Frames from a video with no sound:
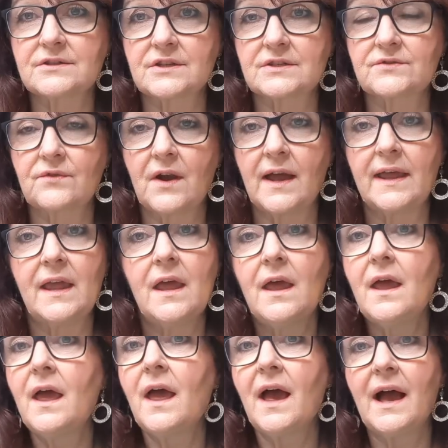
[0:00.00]
just right,
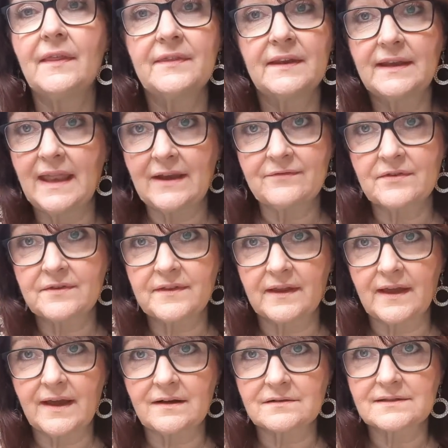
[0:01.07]
and then everything
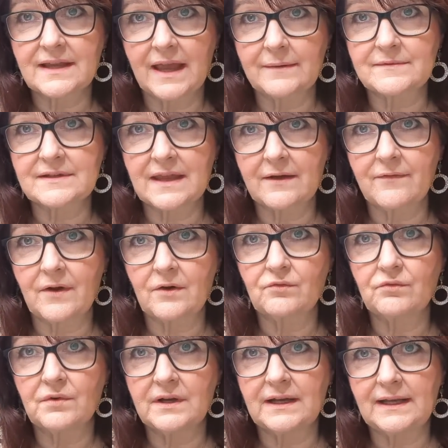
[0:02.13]
else came together
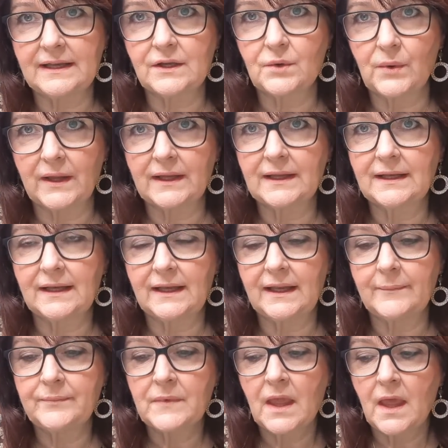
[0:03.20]
really
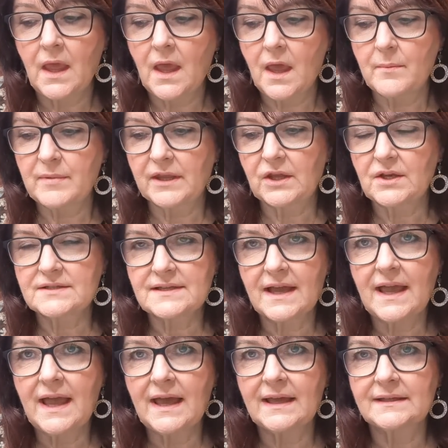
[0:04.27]
quickly. Because I
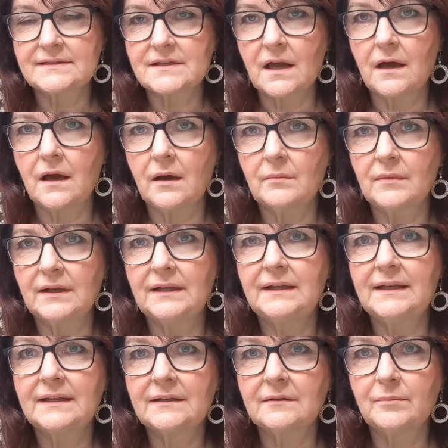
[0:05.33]
had a
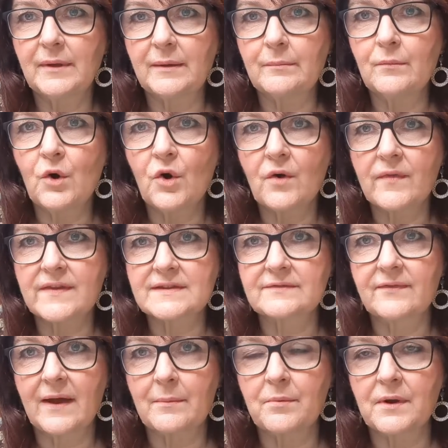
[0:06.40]
little bit more of this
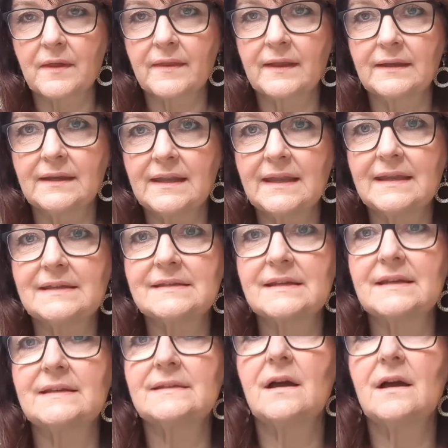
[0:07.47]
fabric than needed,